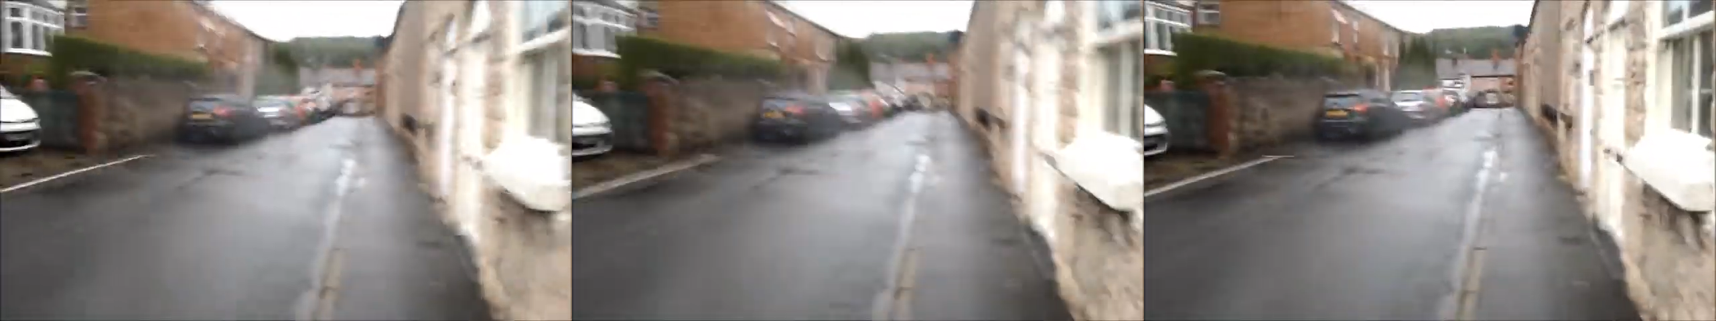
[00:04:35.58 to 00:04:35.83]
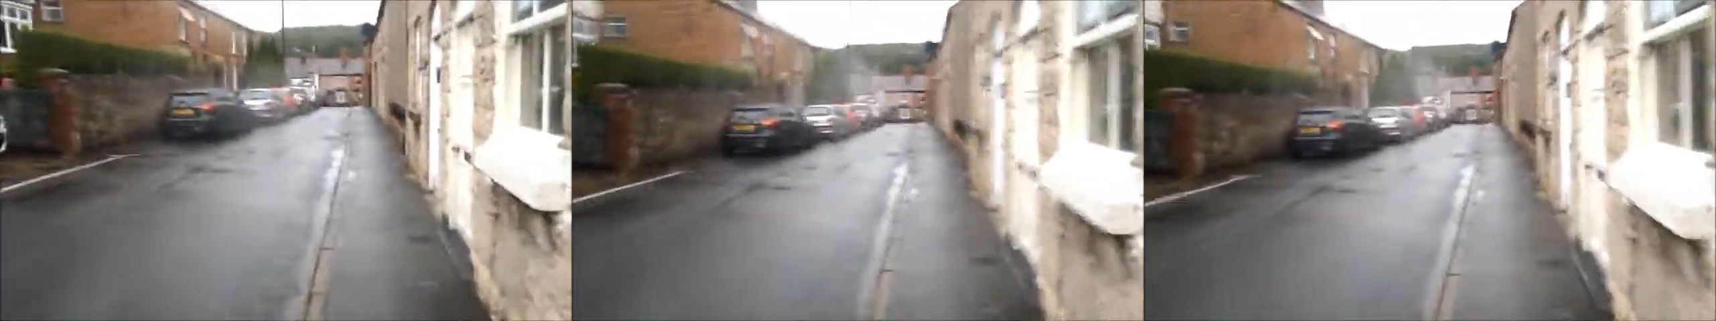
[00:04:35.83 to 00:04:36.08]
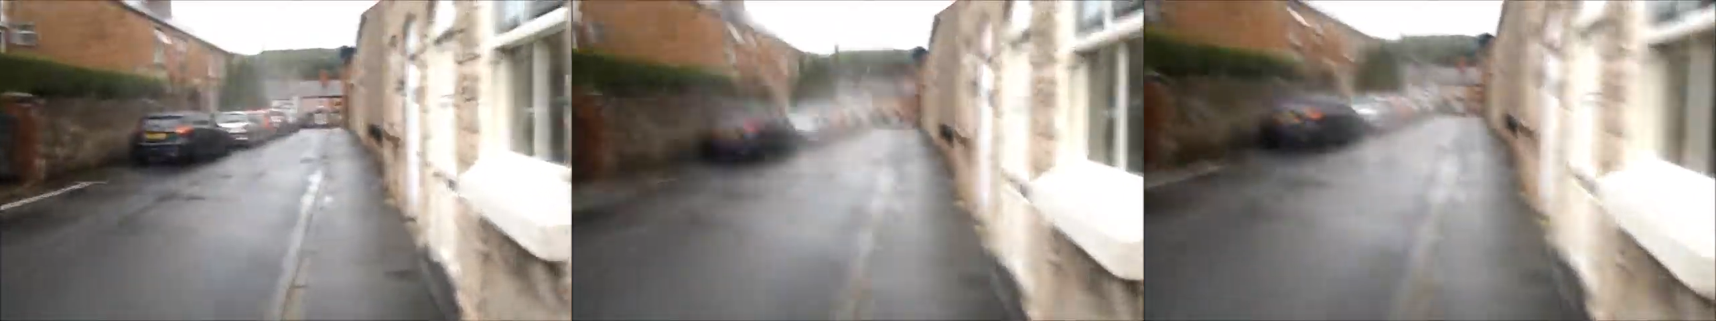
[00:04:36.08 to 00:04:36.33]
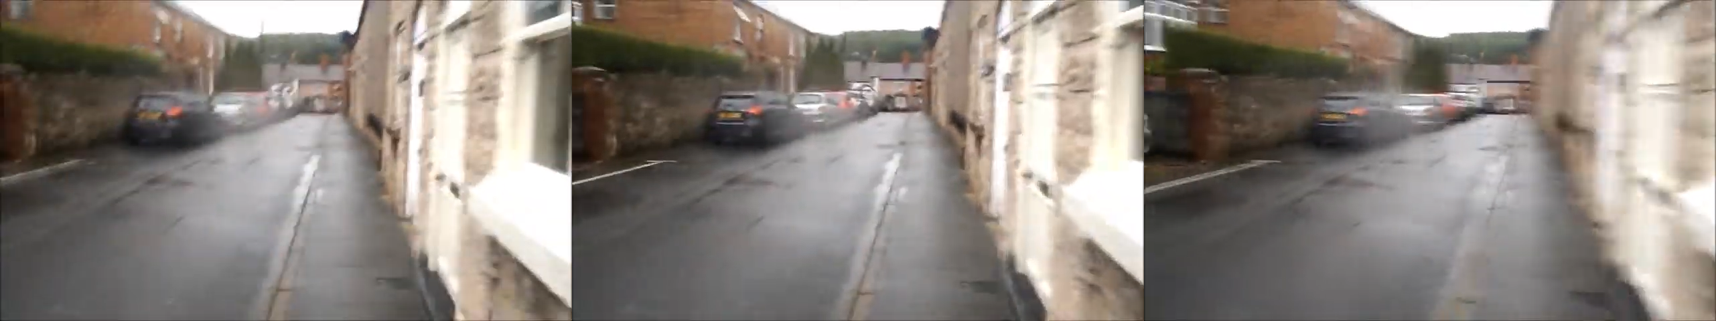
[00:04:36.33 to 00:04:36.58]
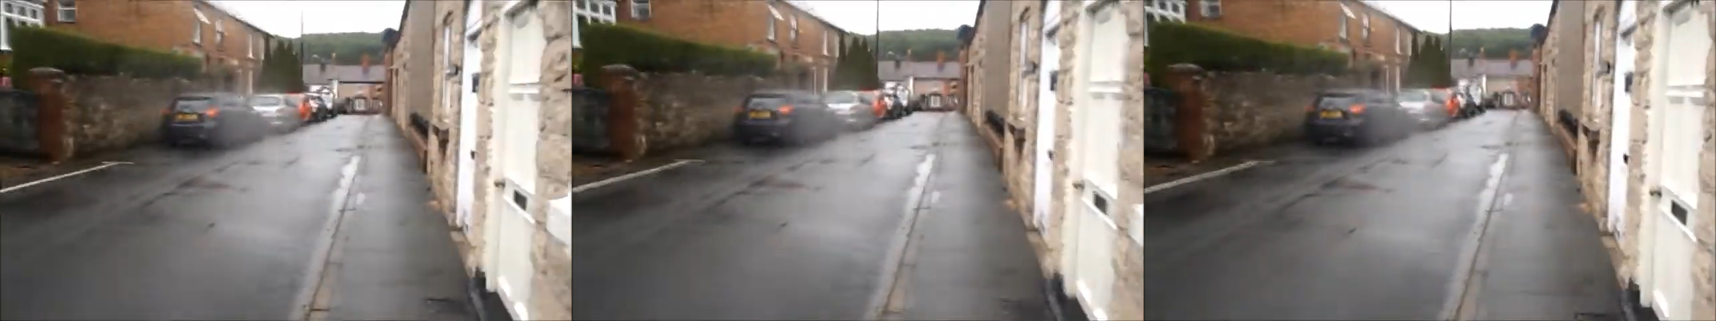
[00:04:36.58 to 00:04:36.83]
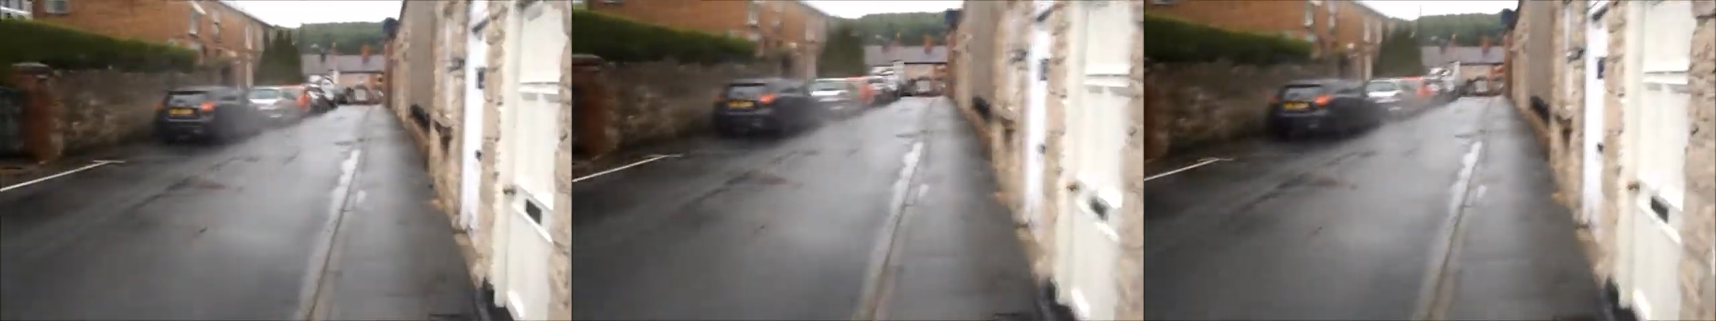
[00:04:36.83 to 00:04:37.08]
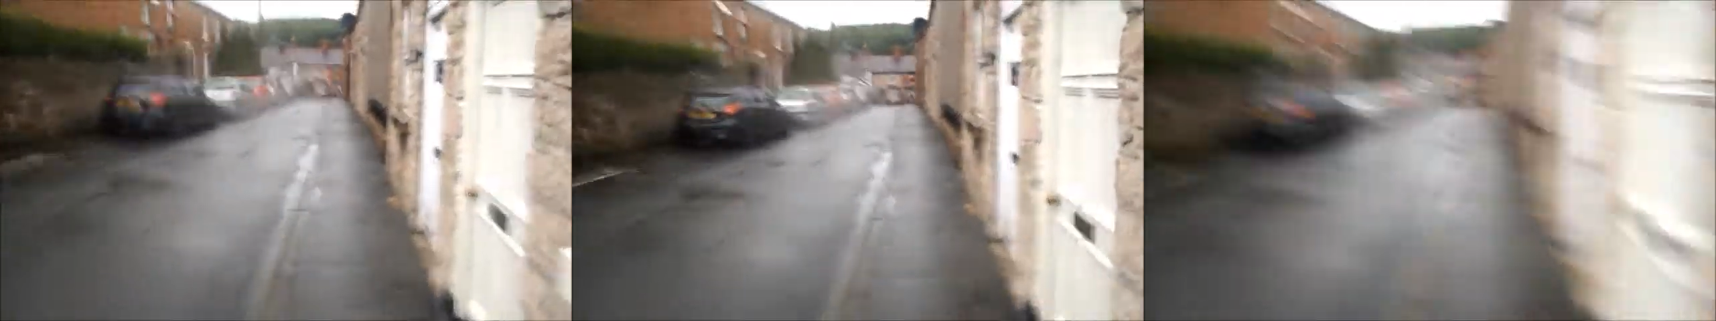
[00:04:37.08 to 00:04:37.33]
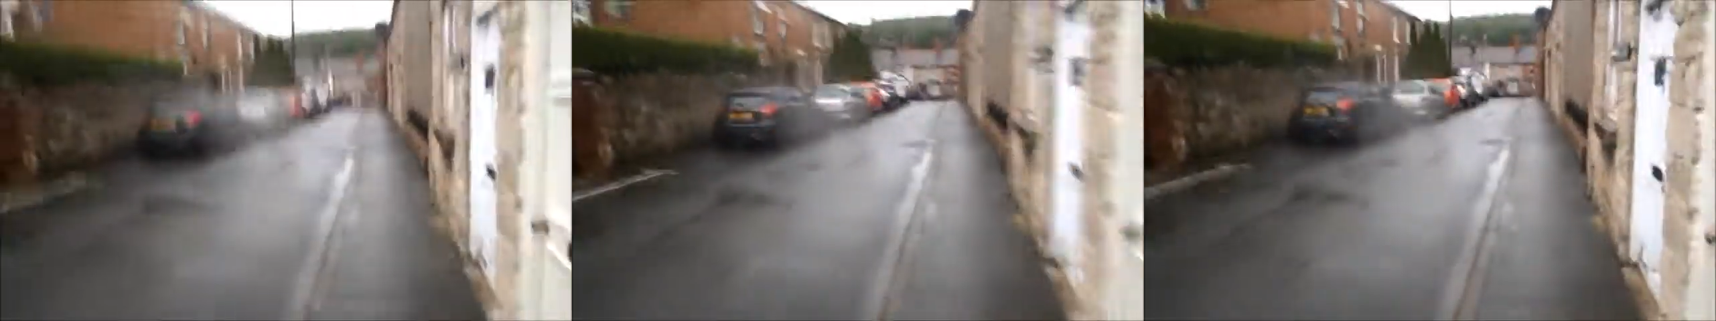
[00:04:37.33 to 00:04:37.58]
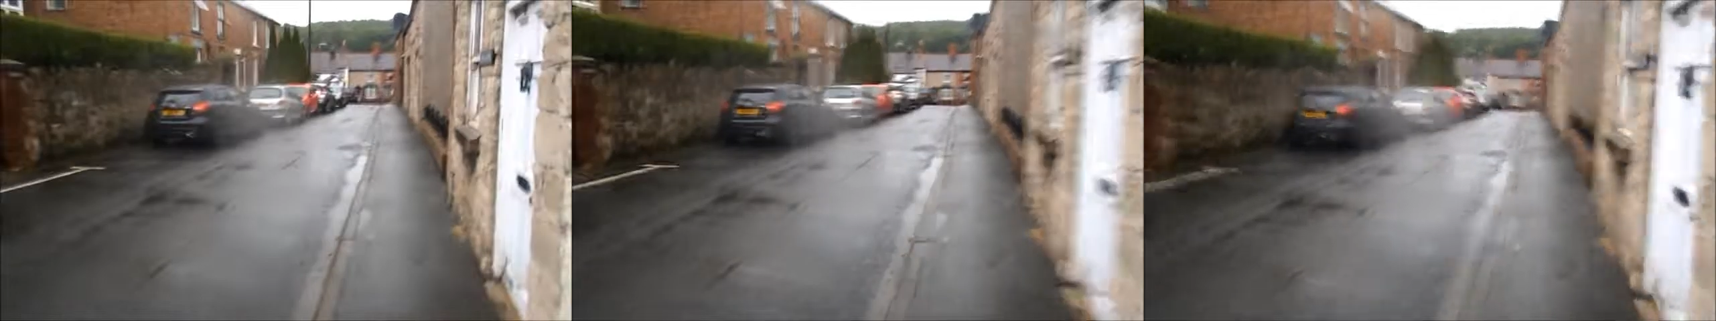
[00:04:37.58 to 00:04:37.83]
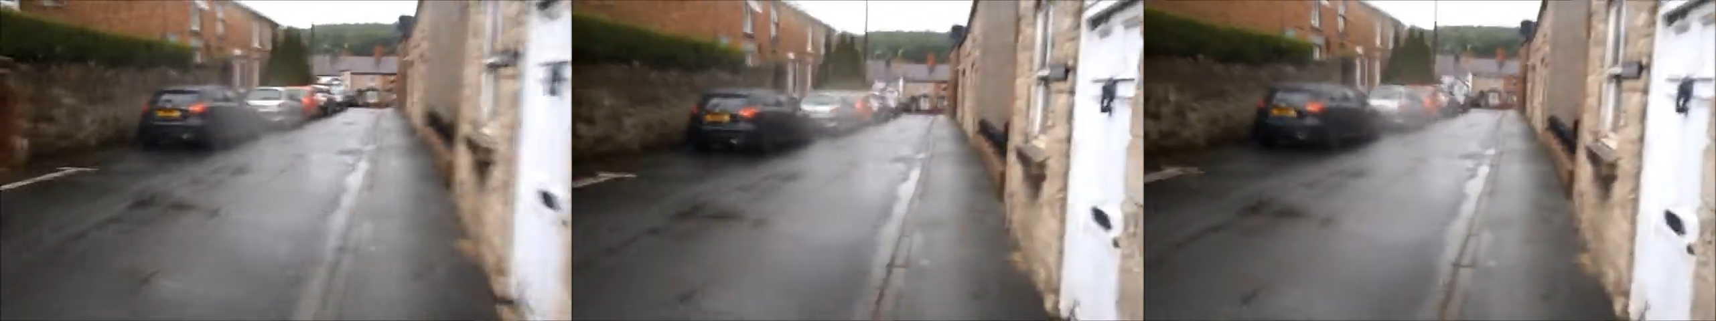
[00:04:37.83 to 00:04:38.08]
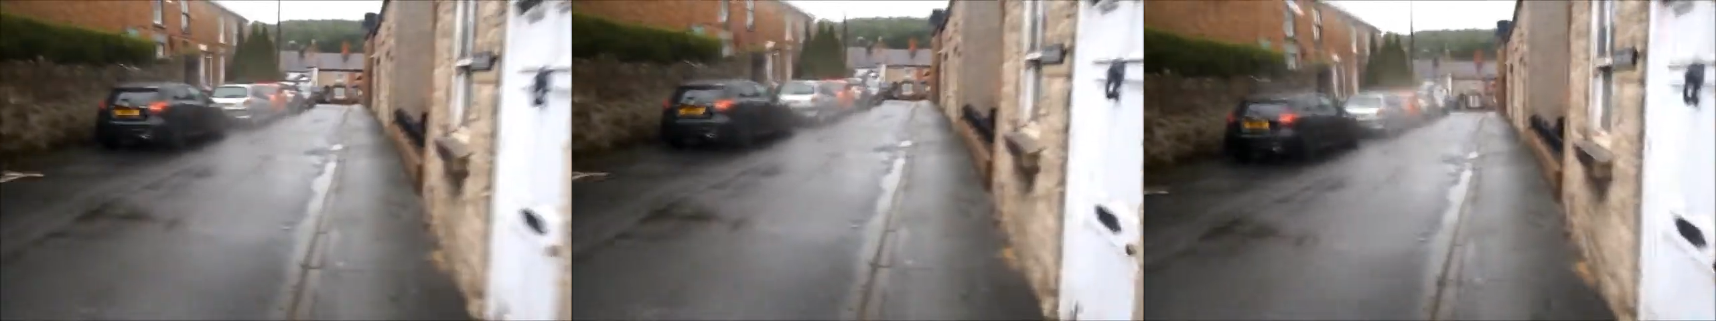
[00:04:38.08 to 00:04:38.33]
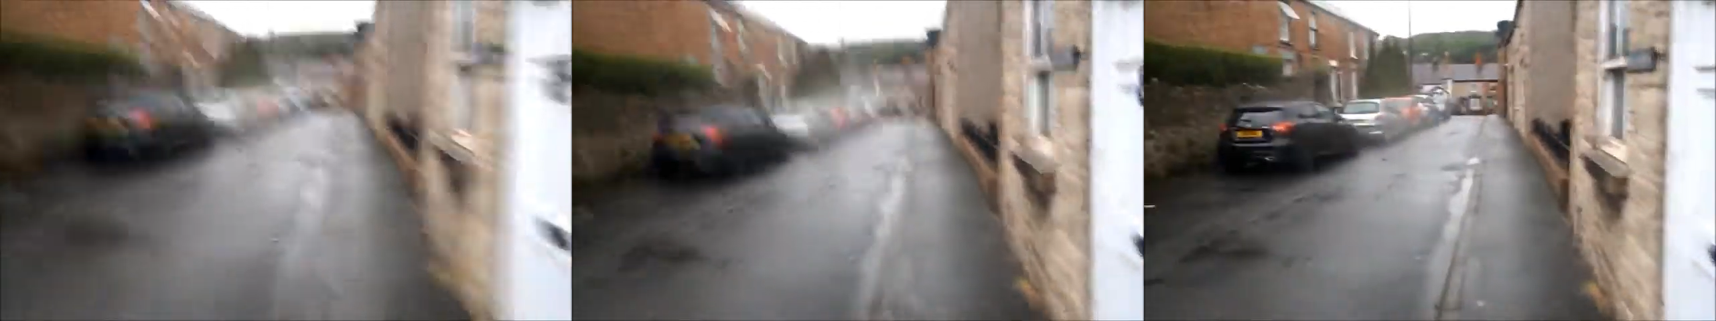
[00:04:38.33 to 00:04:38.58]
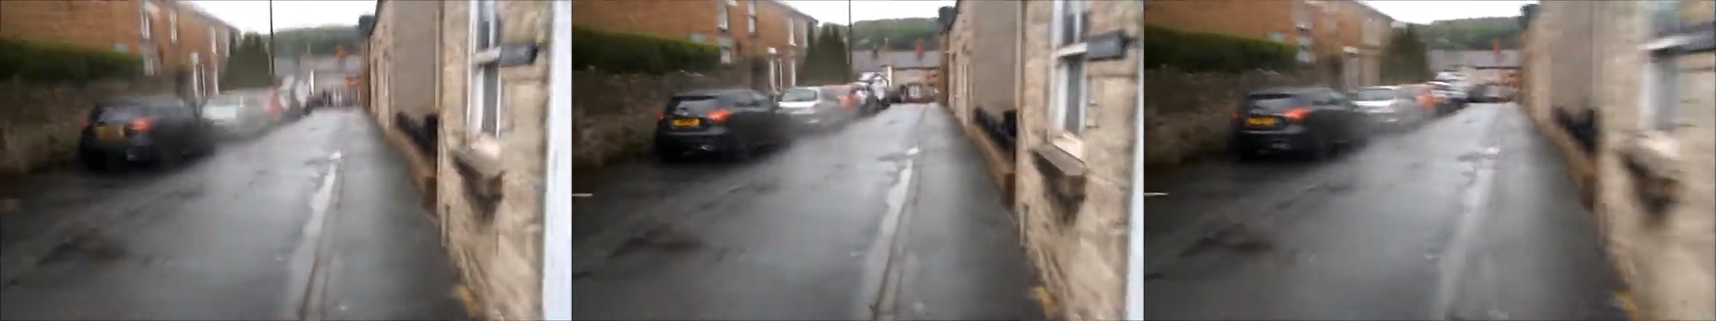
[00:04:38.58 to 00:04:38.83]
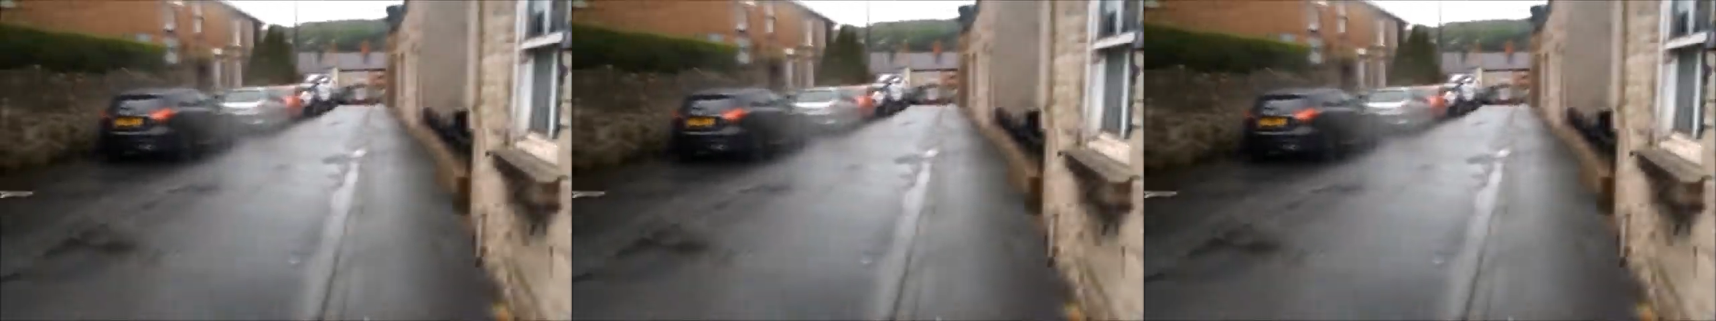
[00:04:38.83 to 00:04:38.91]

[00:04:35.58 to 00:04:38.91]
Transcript: No face is visible, so there are no lips to read.